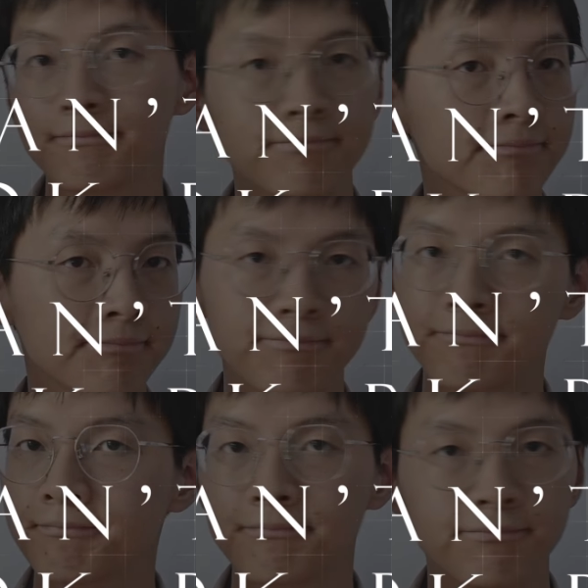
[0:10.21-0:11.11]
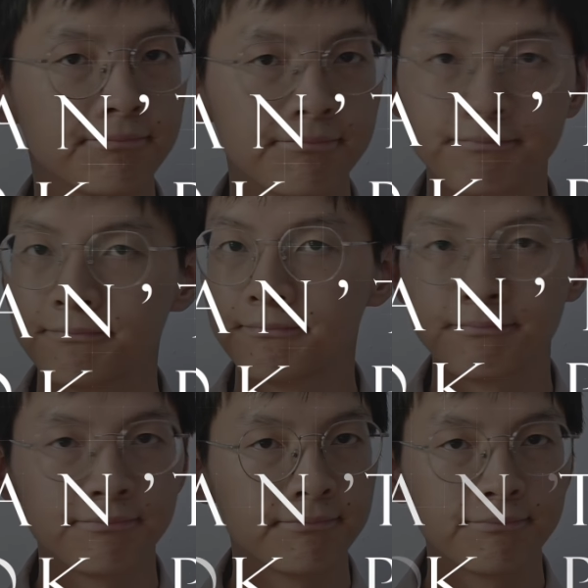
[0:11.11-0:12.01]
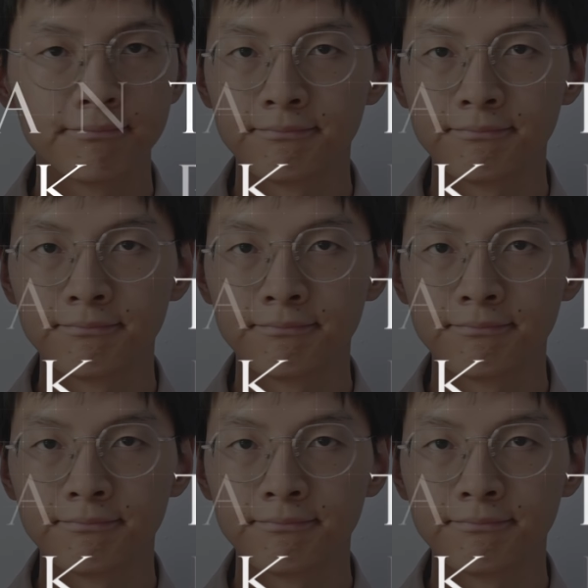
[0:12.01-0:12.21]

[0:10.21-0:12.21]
from our English textbooks?